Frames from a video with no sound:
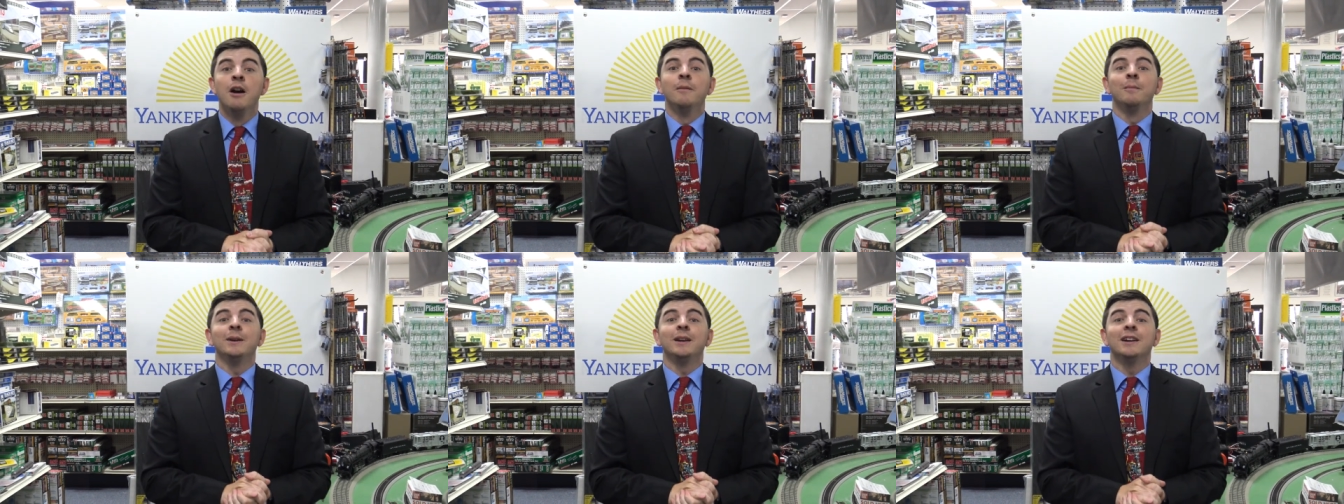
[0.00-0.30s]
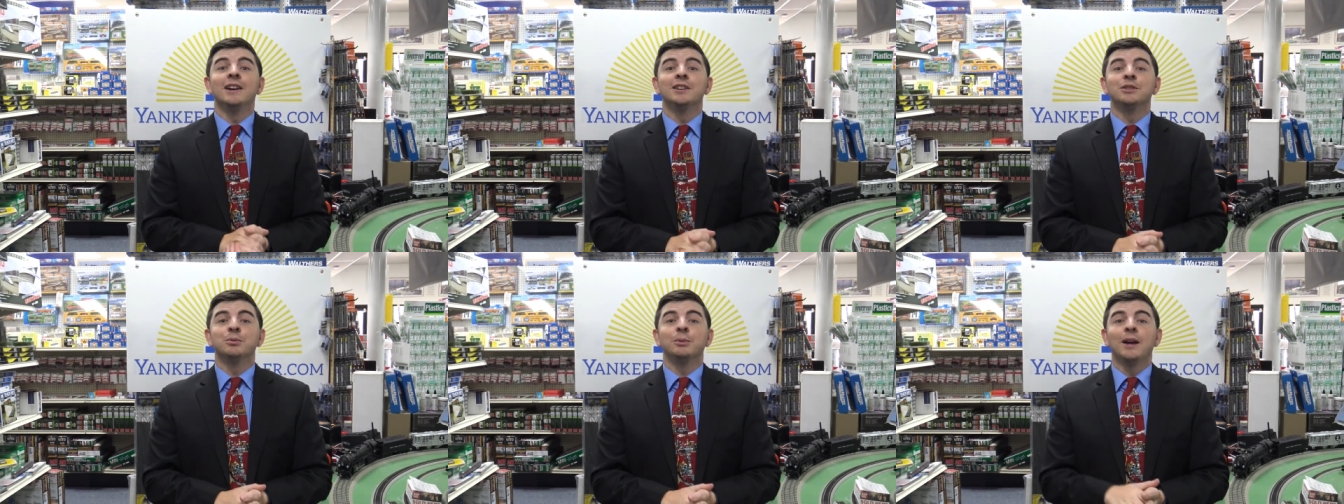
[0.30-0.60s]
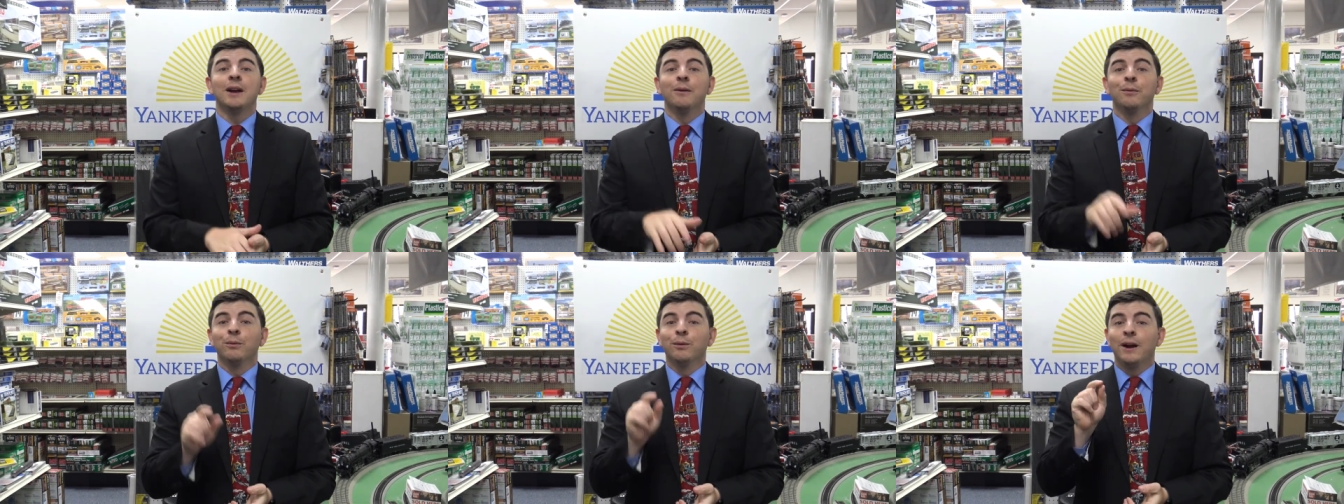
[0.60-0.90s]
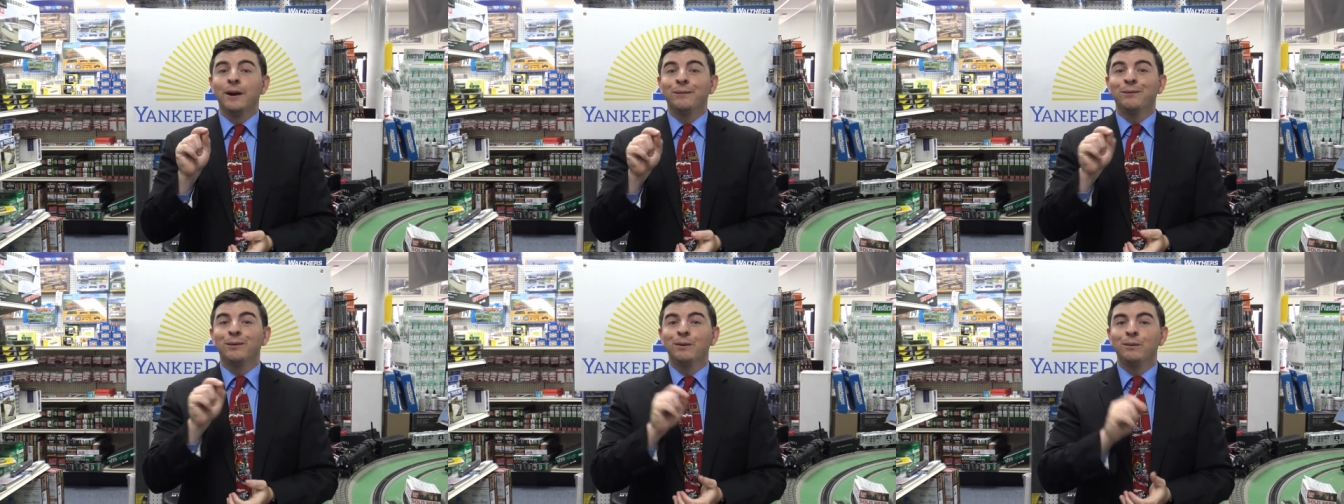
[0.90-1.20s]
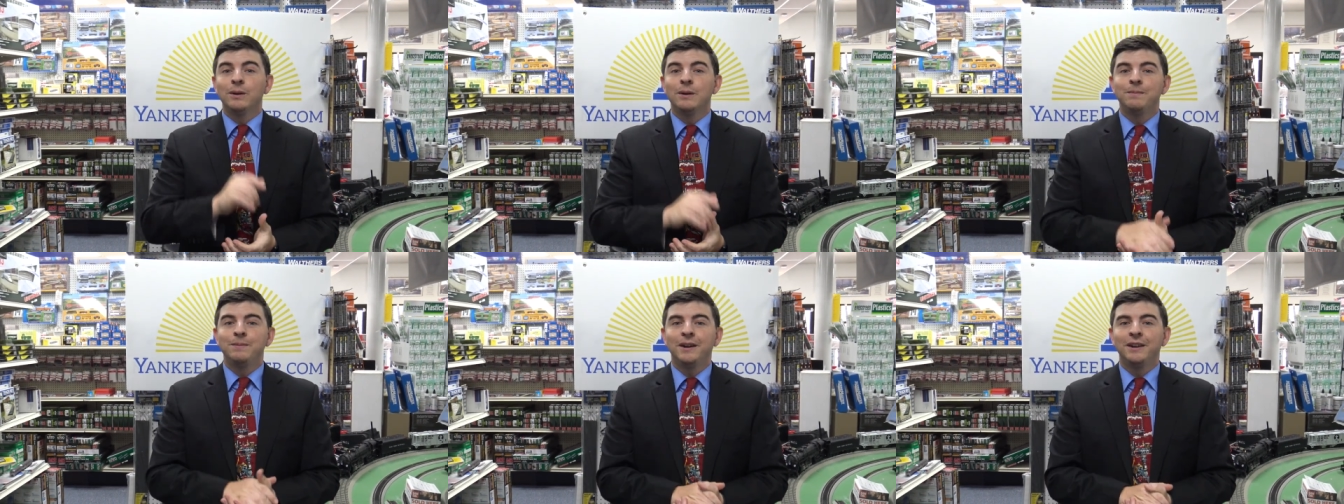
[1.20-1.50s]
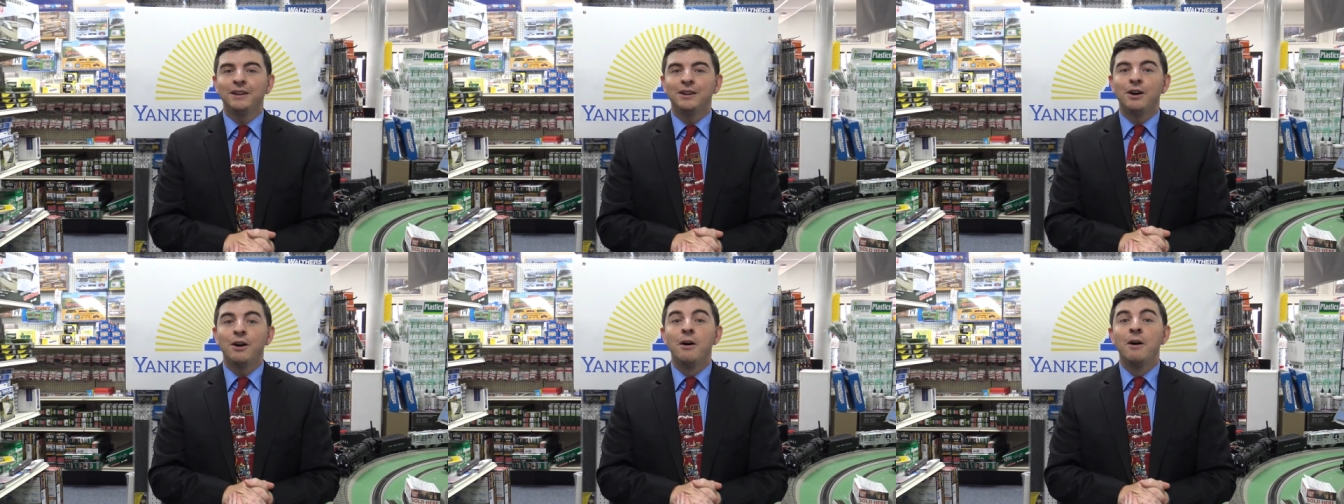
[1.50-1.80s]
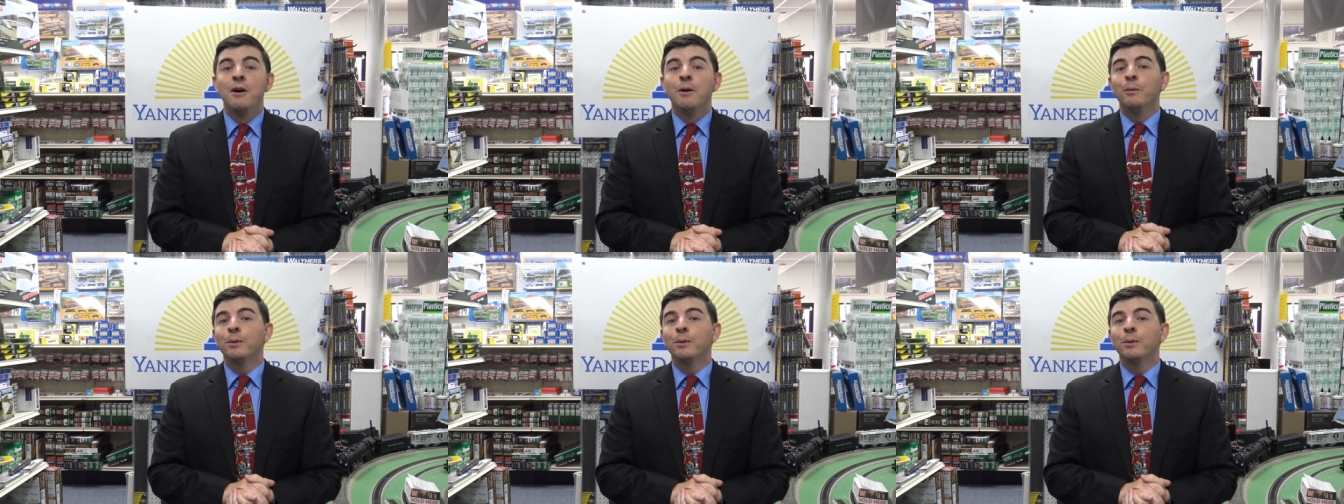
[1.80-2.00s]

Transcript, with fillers: because we have right from Rapido,